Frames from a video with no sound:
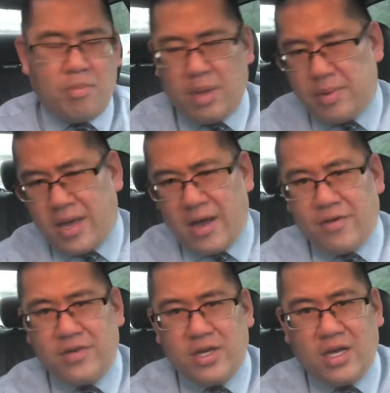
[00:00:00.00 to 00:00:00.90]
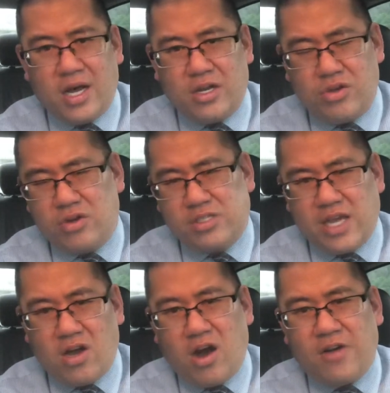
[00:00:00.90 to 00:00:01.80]
maybe have a New Year's
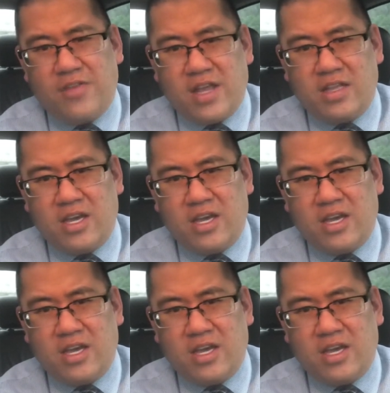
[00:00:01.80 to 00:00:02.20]
day off, and